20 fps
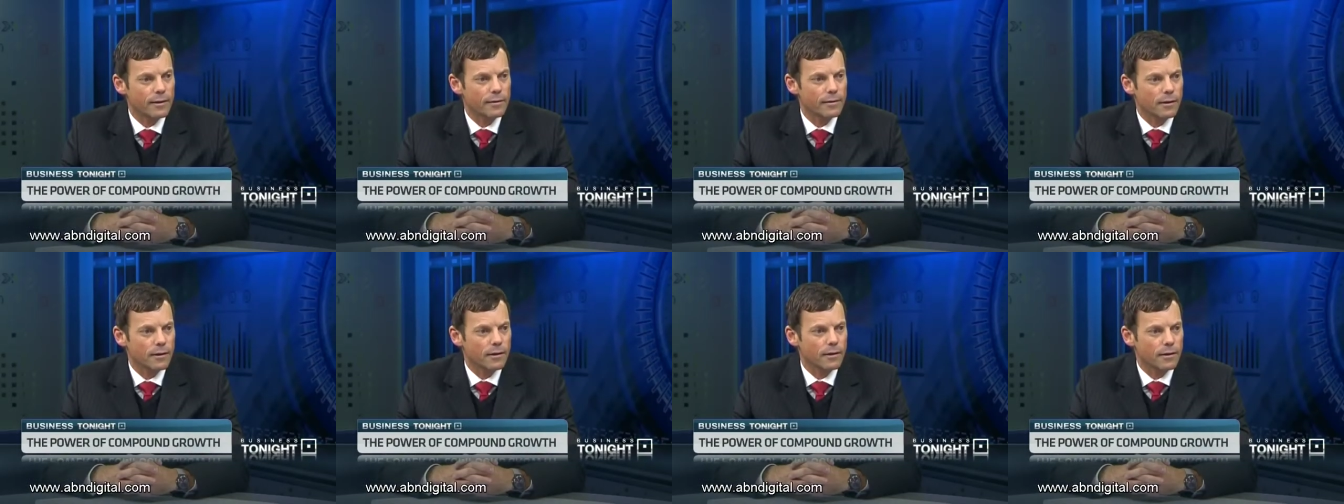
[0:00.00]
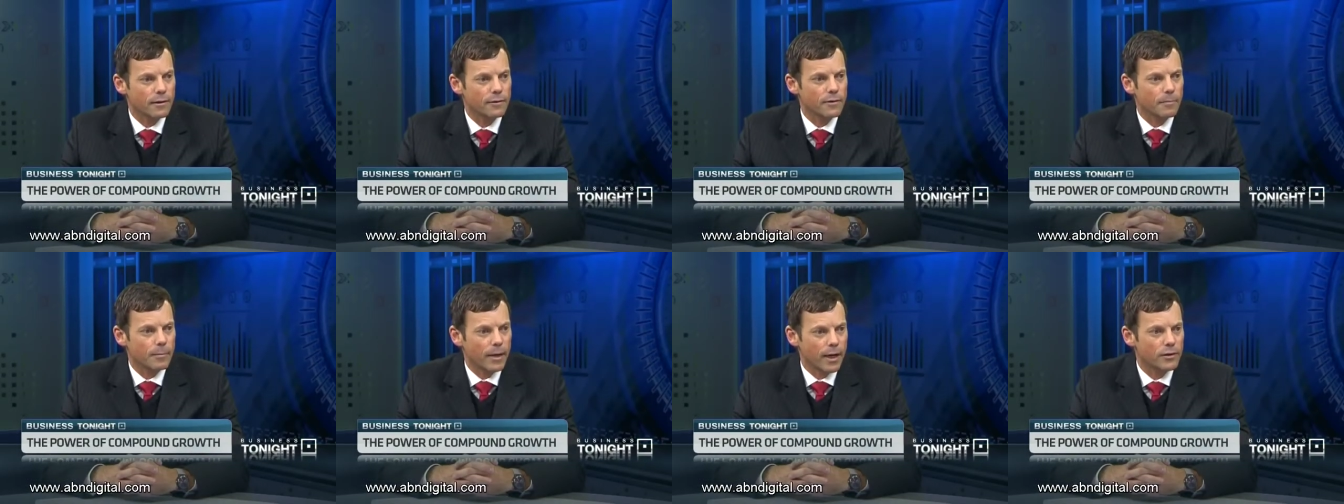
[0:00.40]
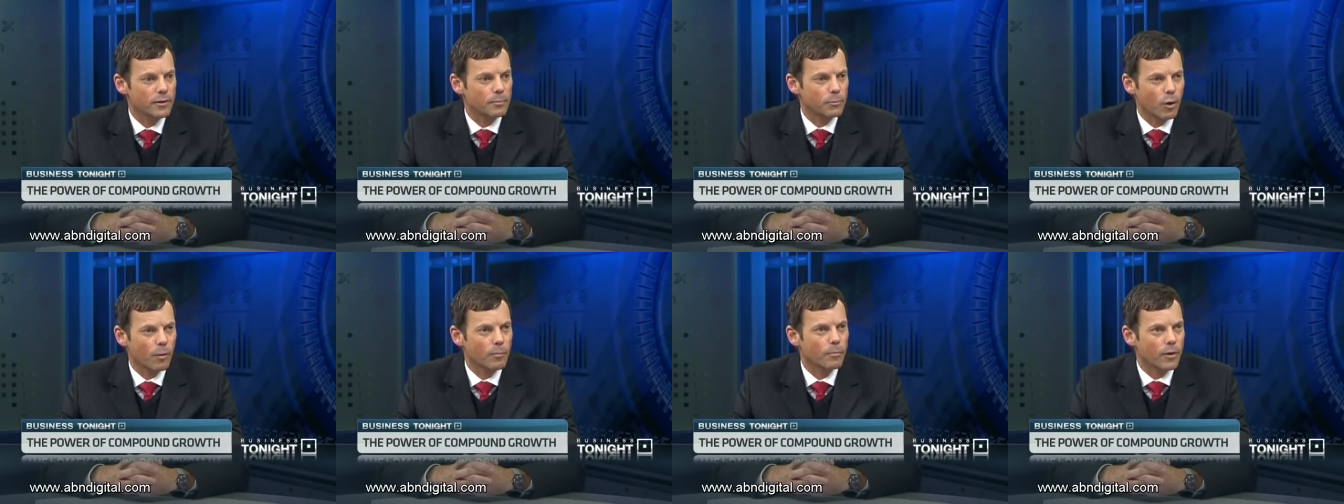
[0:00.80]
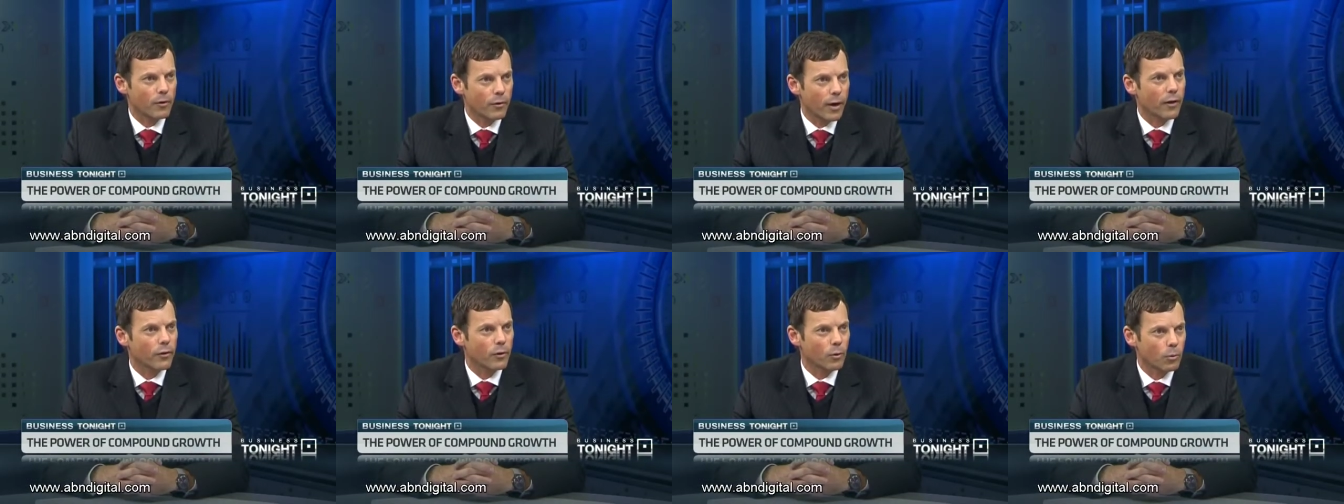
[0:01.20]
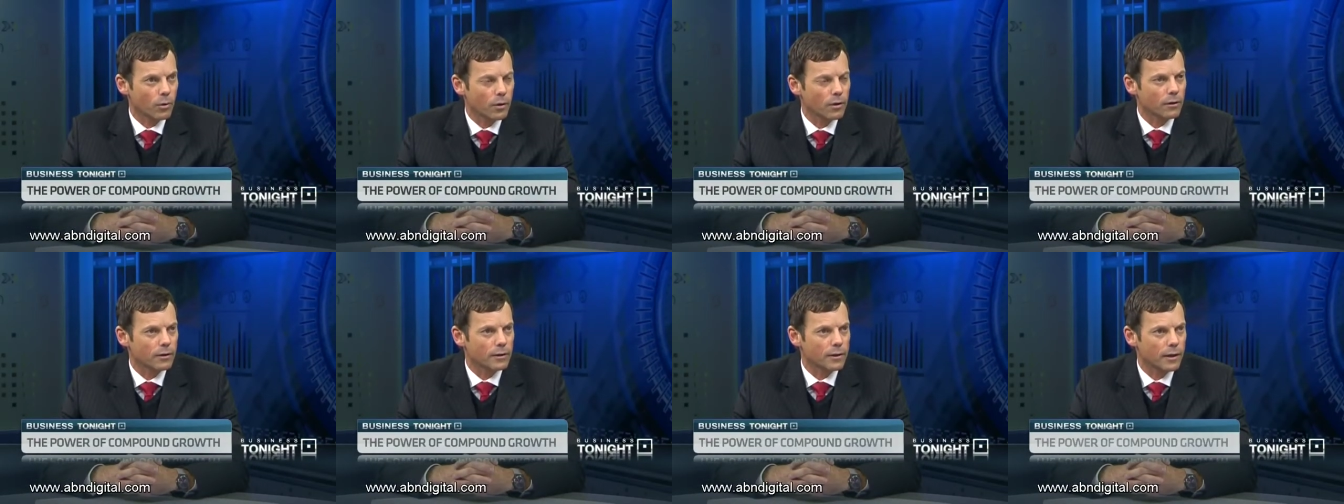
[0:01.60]
is a, is a major problem around the
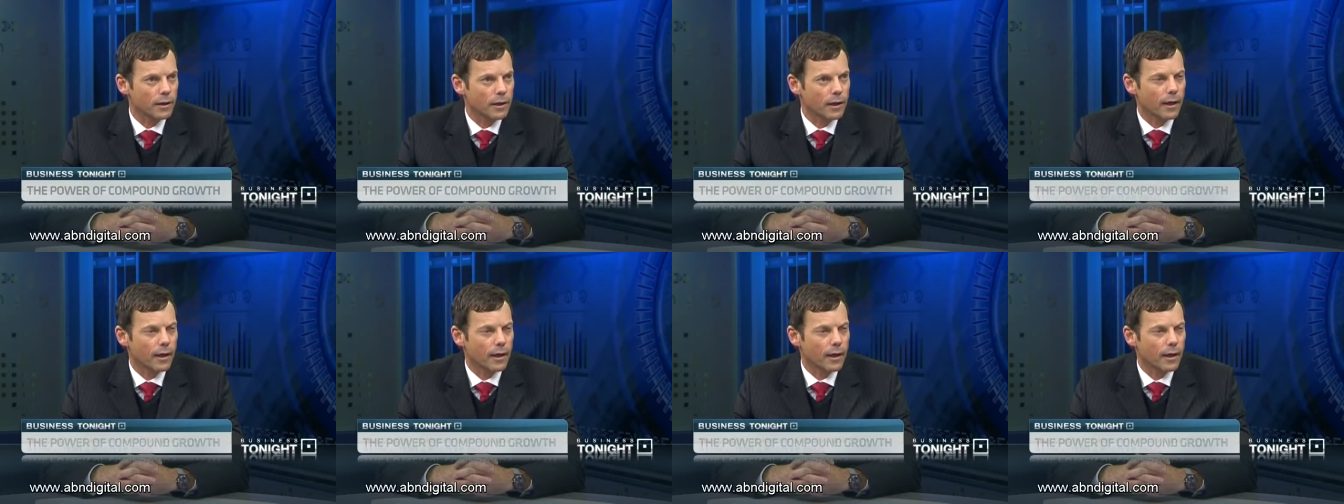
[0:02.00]
world.